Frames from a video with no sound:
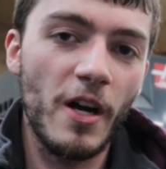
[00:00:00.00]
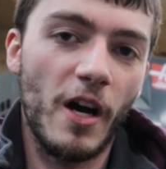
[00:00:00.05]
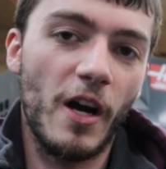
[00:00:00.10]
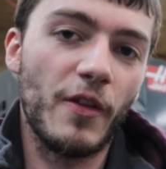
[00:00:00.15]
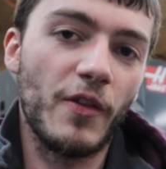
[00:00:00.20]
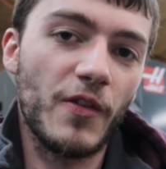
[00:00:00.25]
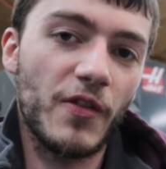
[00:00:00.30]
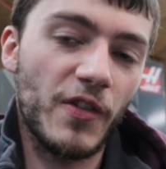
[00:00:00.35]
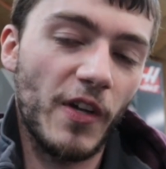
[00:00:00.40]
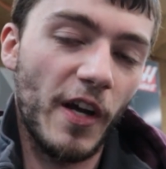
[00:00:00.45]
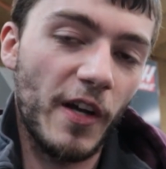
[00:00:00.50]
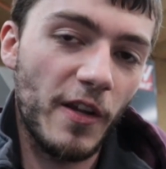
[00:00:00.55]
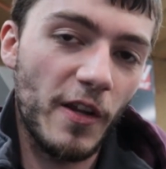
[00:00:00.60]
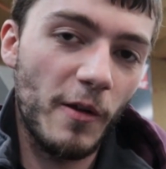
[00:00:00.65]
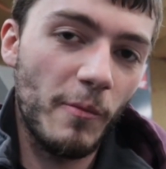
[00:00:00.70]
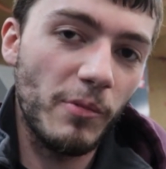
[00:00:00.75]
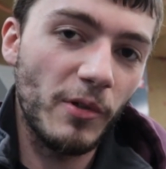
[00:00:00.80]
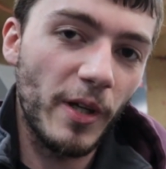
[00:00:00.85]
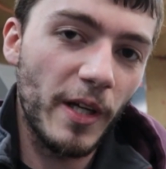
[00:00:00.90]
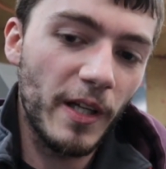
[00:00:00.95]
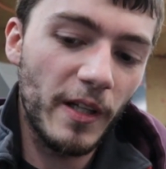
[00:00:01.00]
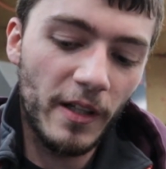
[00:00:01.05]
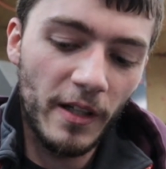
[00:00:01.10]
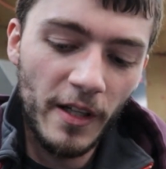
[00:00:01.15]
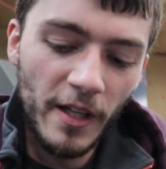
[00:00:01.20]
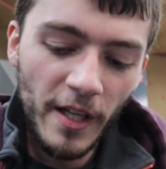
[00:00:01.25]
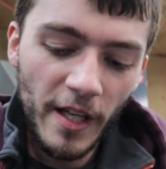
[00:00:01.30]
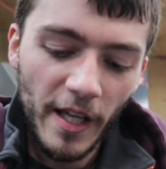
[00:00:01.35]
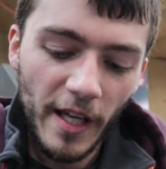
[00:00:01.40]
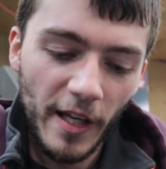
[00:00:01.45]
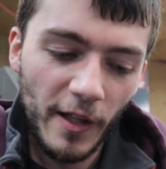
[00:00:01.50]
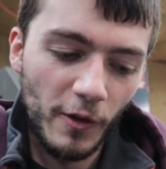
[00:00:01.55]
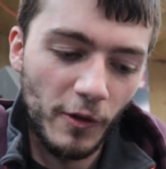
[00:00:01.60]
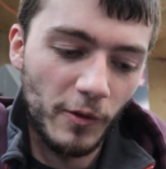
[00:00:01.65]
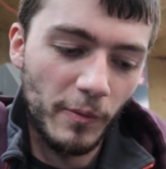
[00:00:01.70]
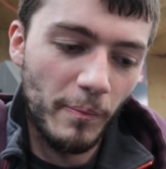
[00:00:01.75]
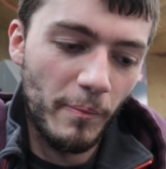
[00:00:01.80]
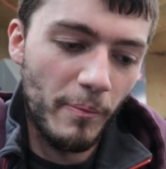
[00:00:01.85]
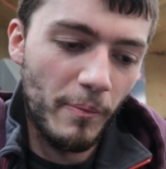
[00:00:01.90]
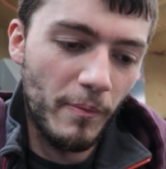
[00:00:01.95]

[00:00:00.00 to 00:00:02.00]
on the side of the blade, it'll